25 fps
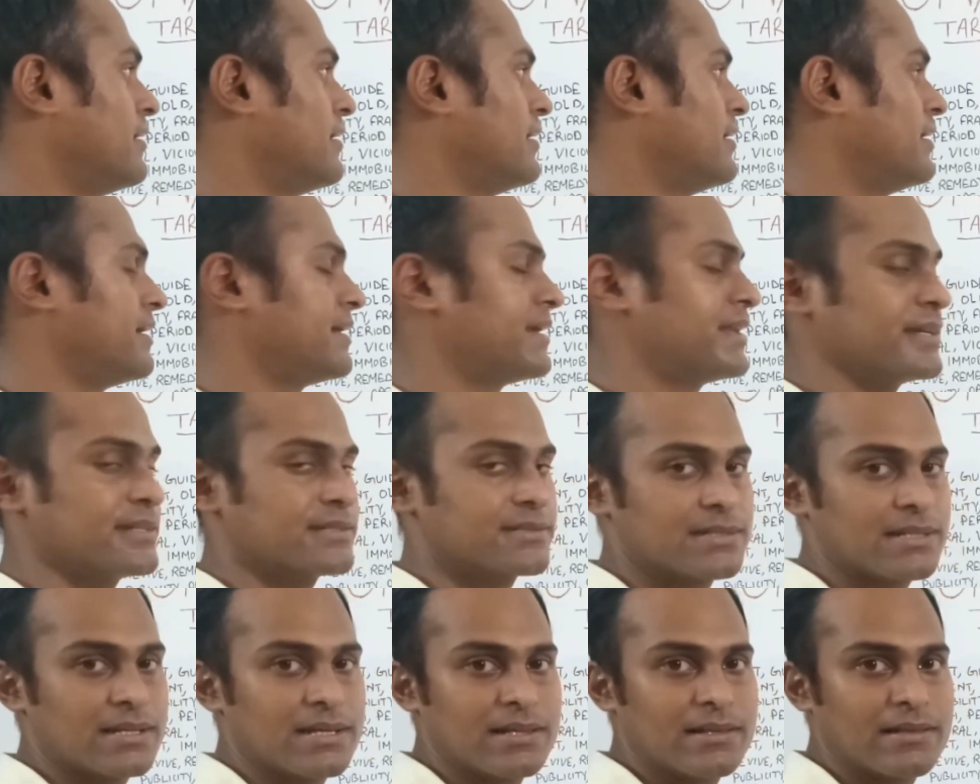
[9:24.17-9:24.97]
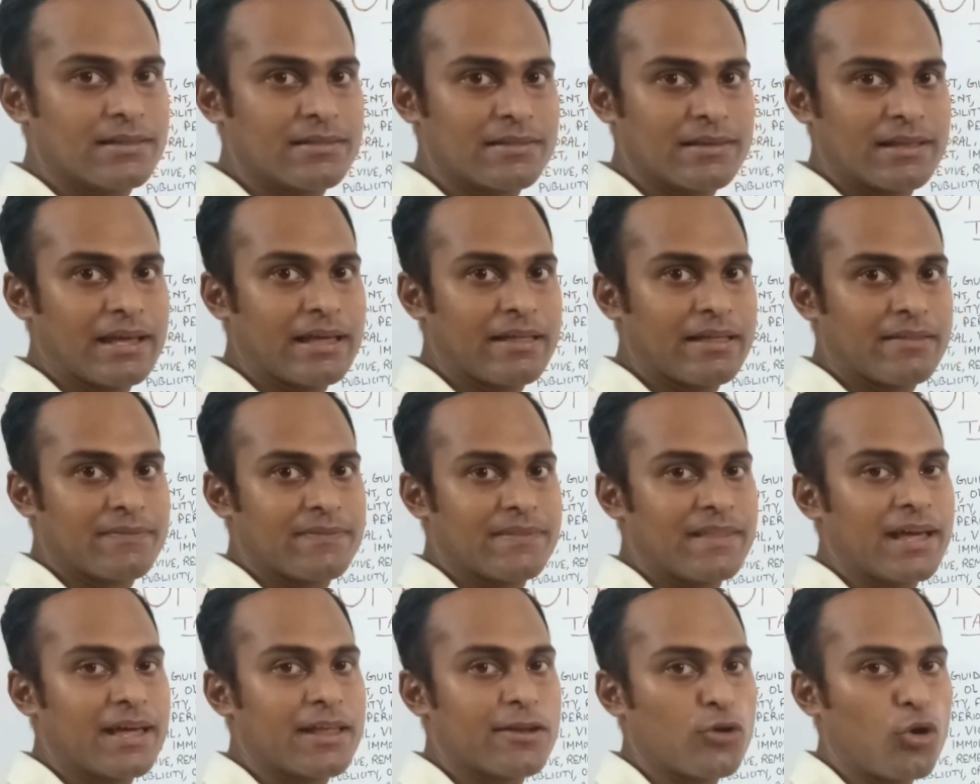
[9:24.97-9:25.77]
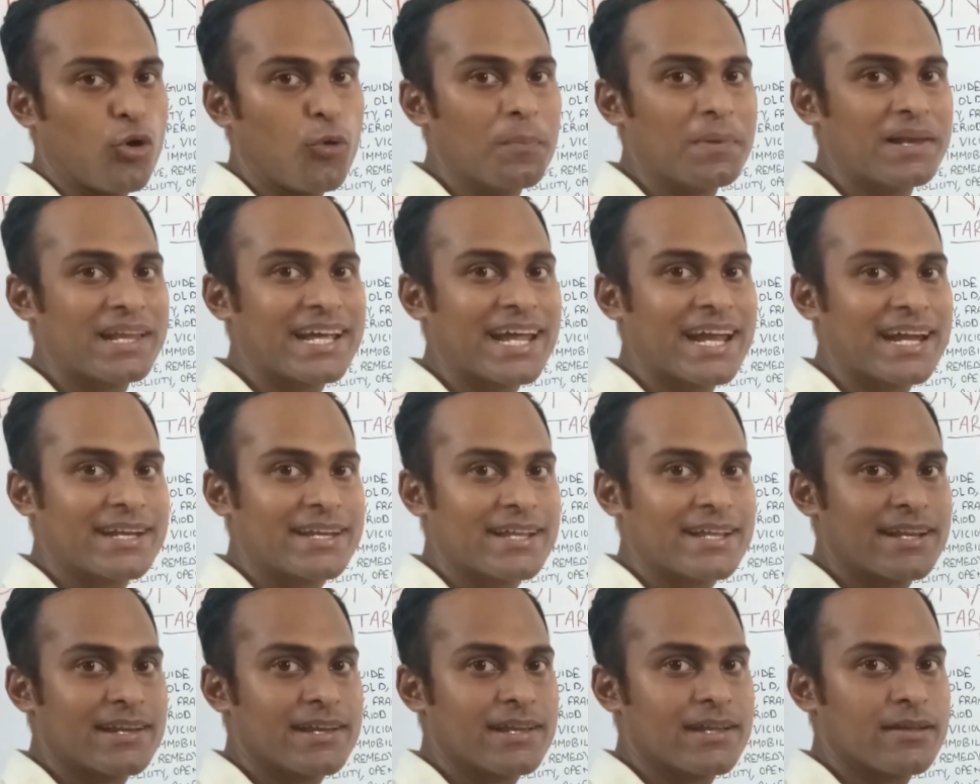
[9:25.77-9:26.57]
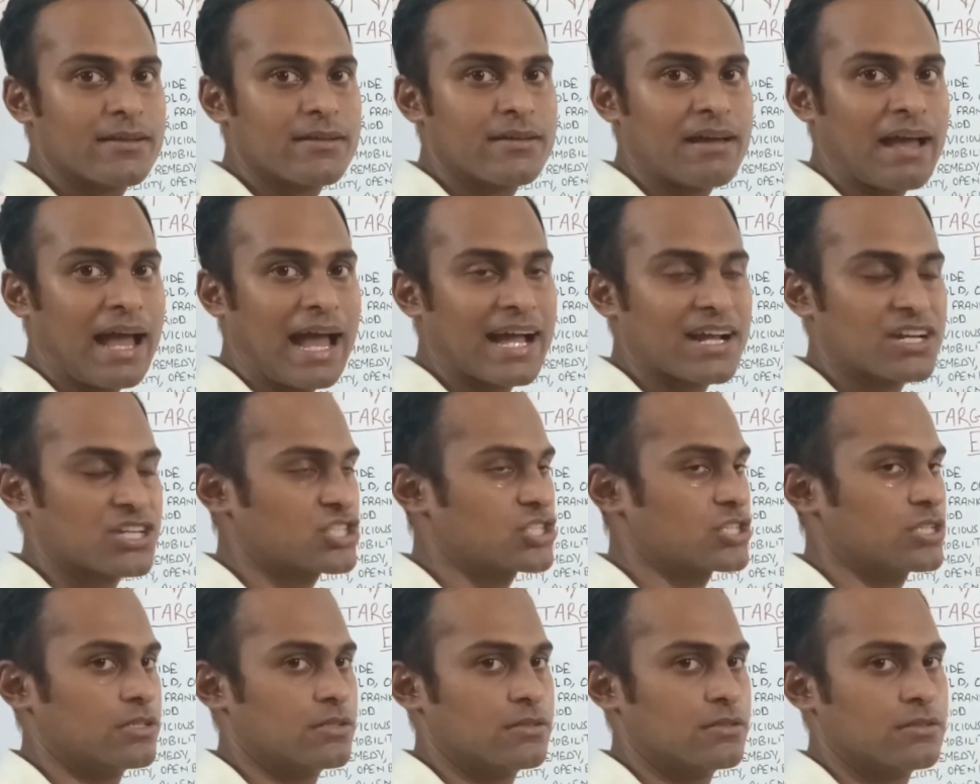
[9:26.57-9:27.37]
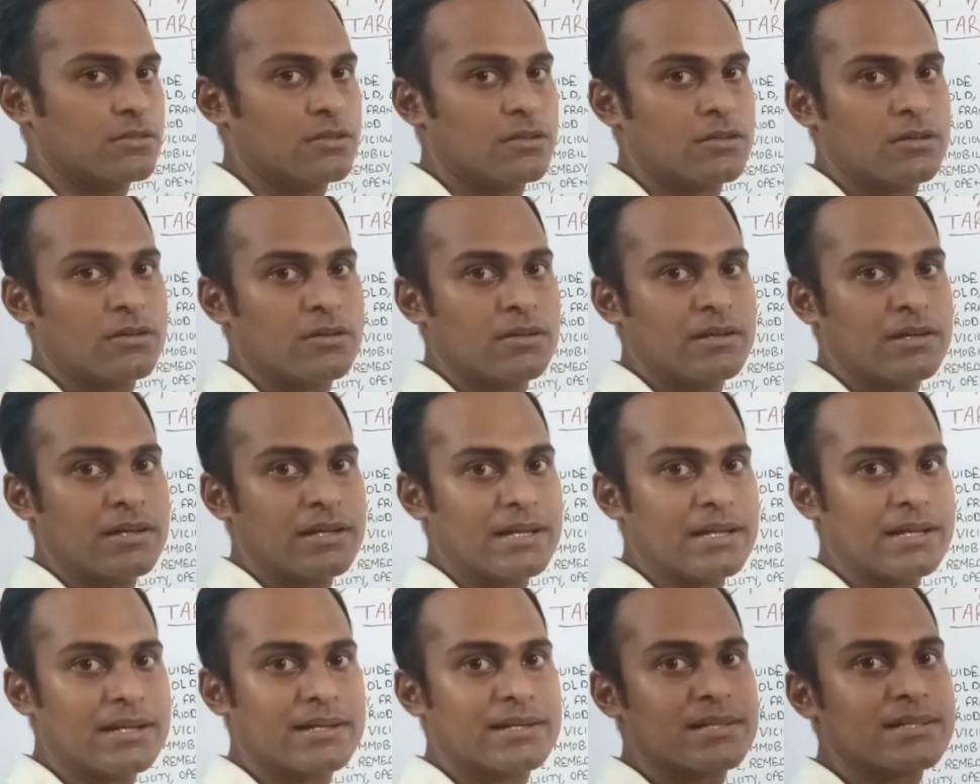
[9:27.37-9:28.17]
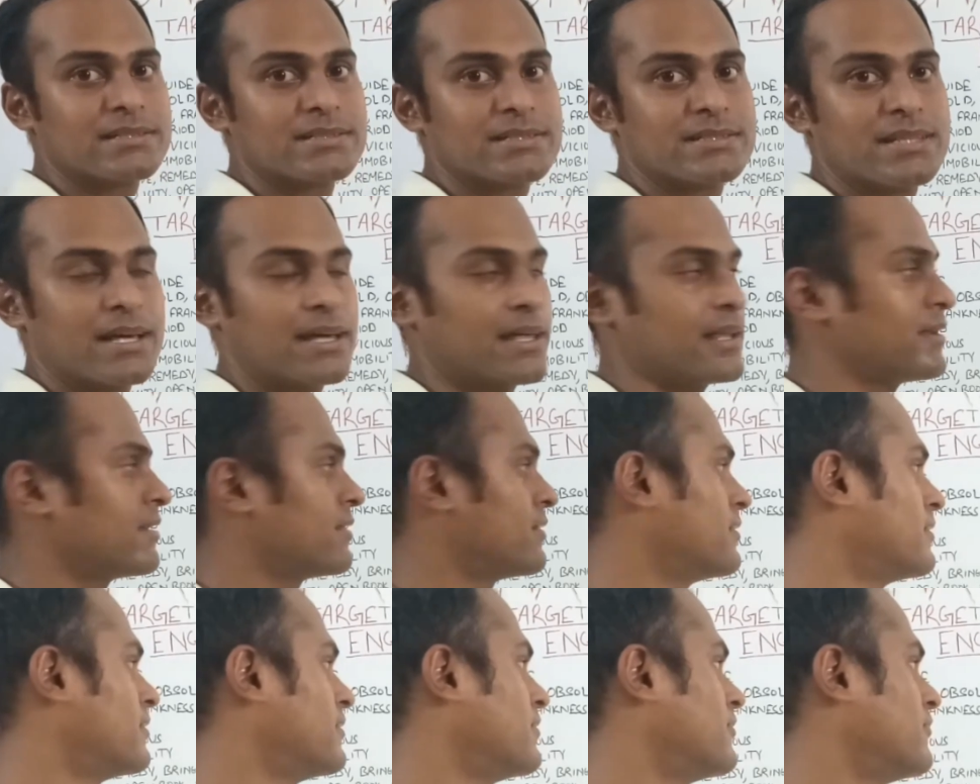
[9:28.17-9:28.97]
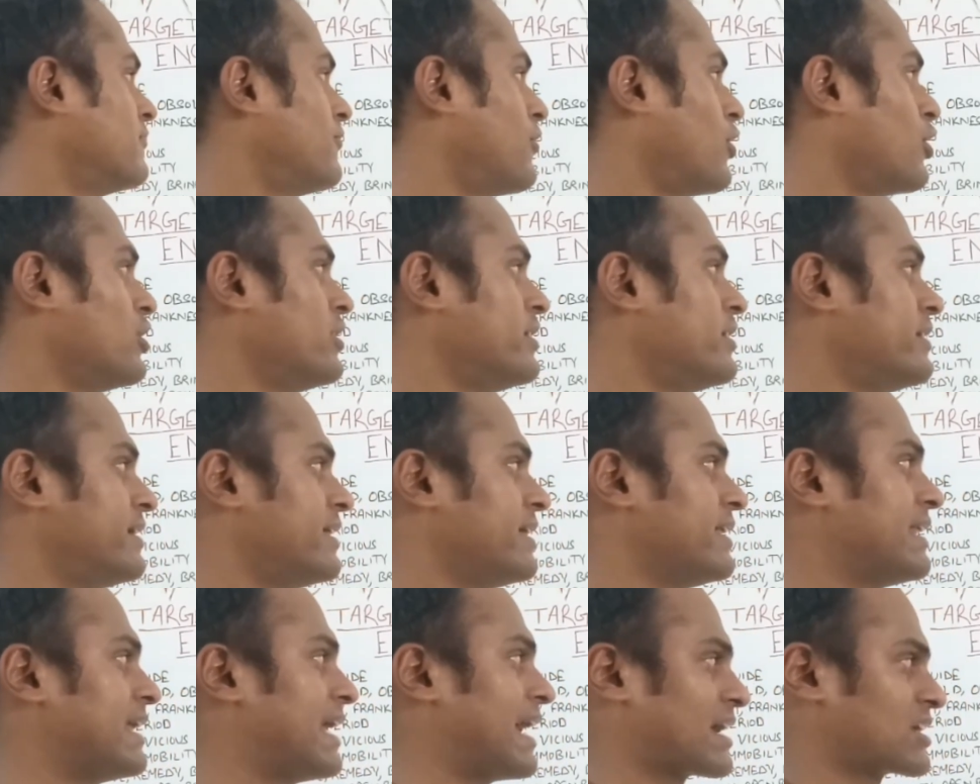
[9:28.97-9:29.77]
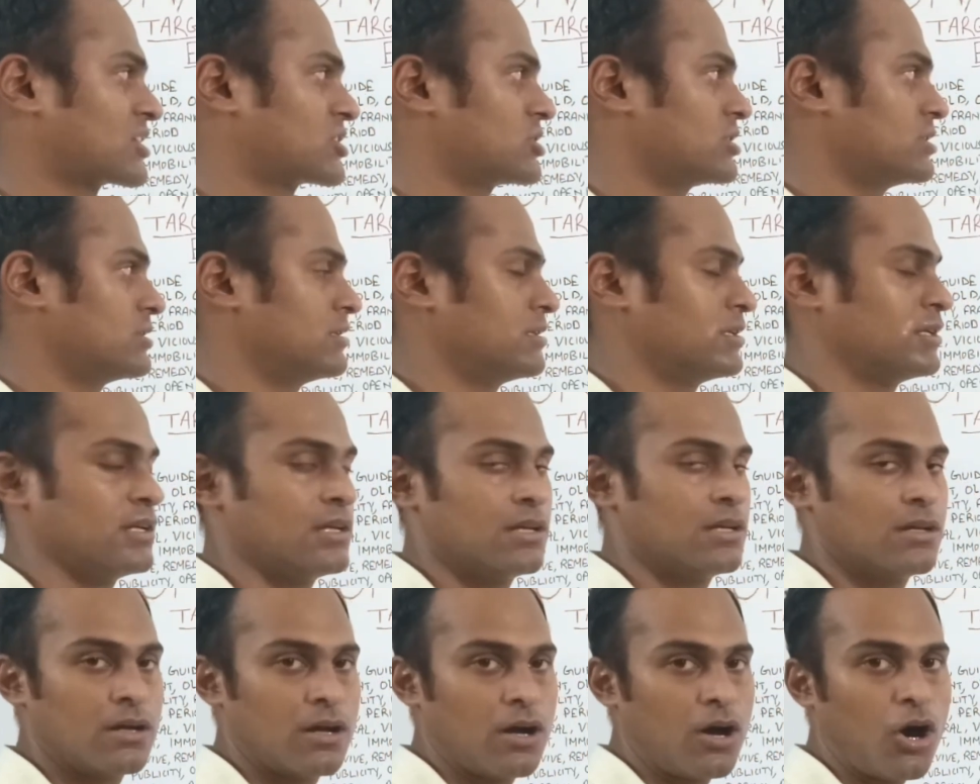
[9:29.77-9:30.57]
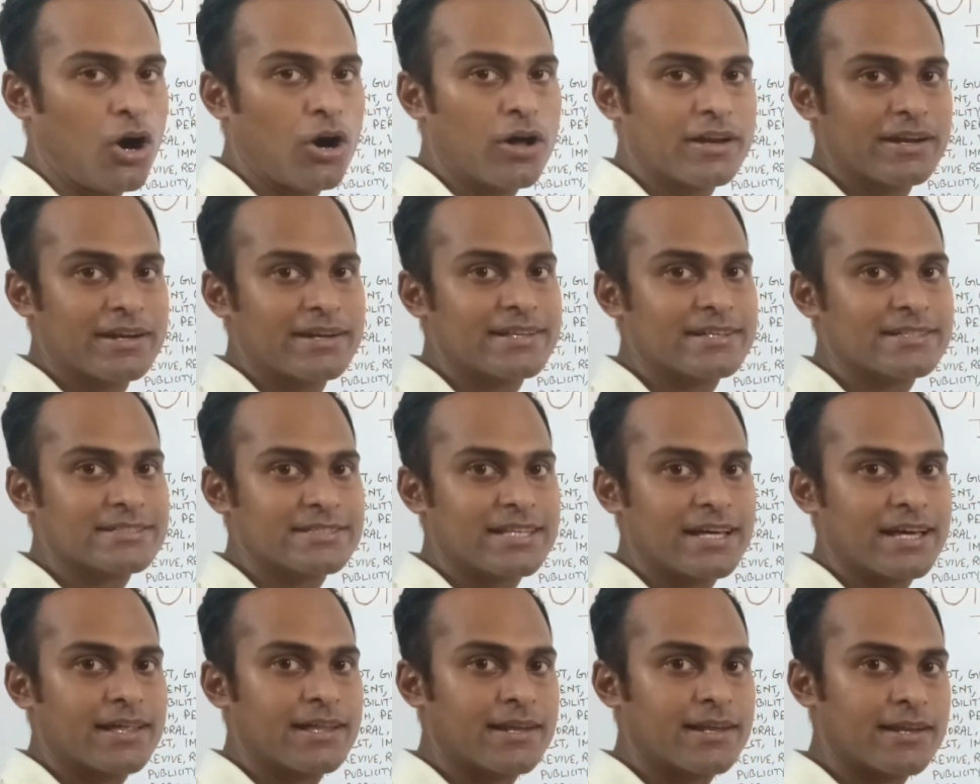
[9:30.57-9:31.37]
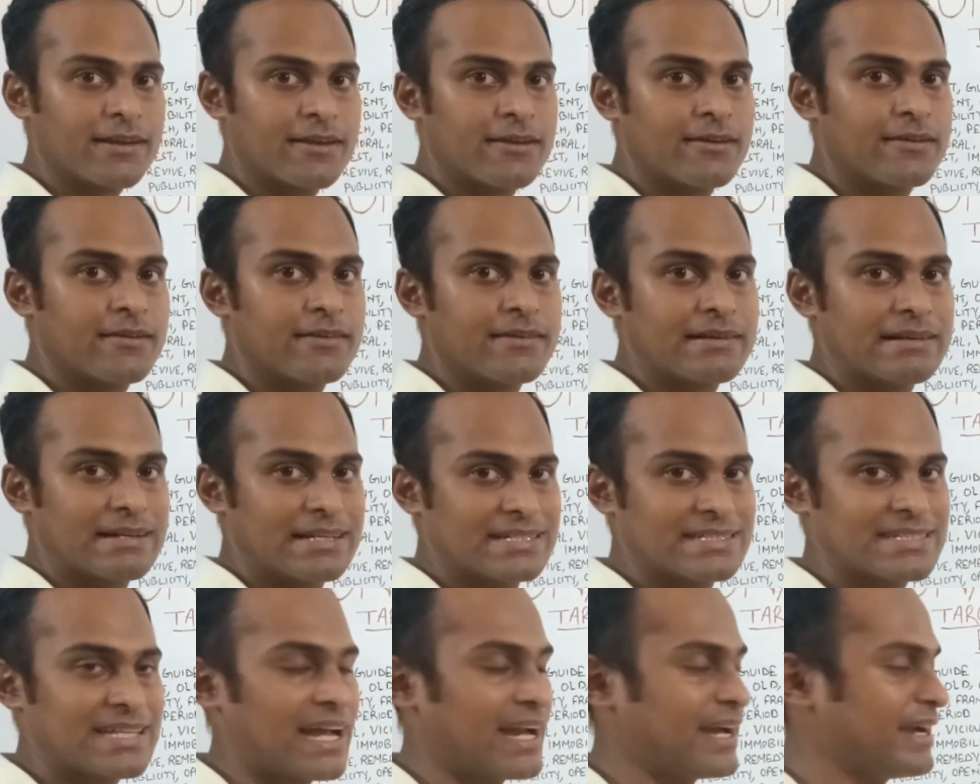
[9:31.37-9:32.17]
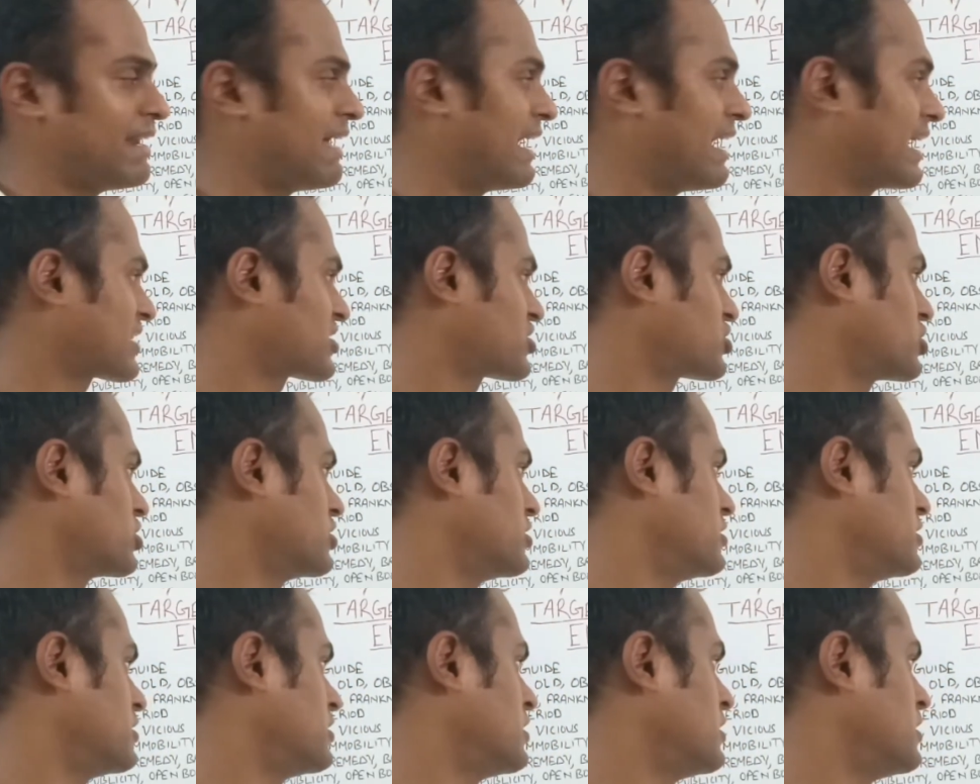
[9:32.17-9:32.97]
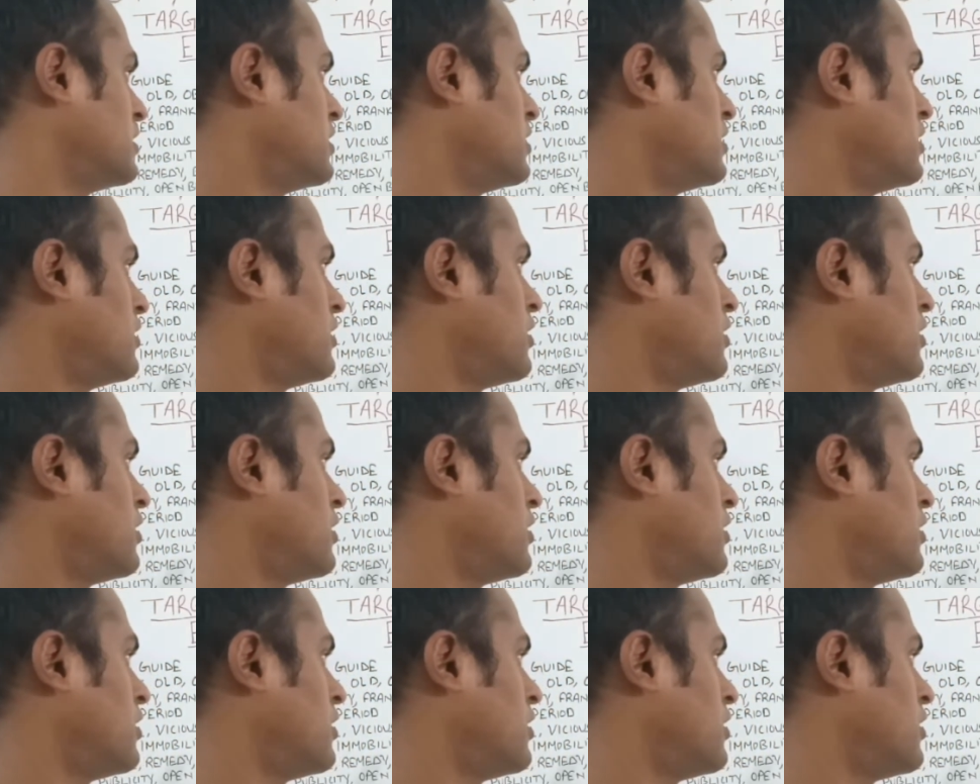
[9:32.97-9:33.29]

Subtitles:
It is their obligatory action. It is their voluntary action or it is their desired action.